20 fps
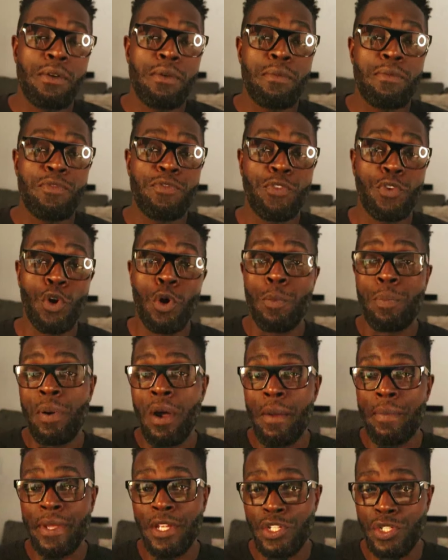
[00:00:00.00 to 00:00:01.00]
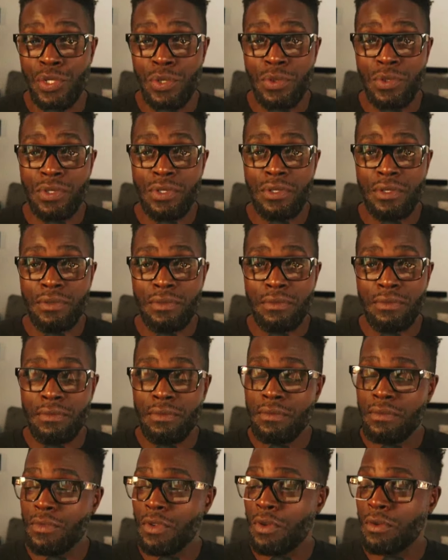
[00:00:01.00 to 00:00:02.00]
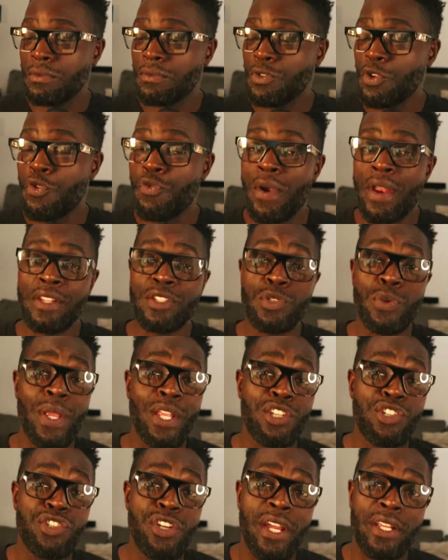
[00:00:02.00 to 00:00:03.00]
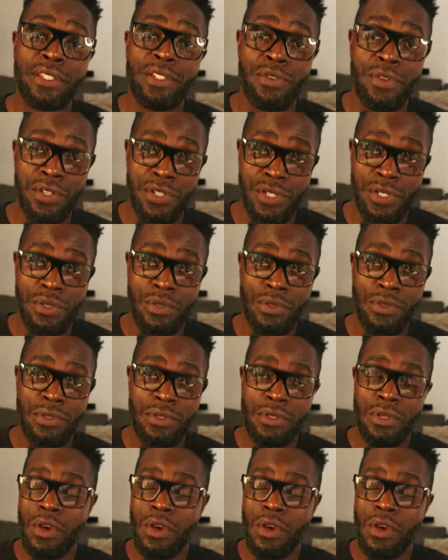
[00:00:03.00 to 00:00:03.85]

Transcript: Fuel pump issues. You ran into injector issues.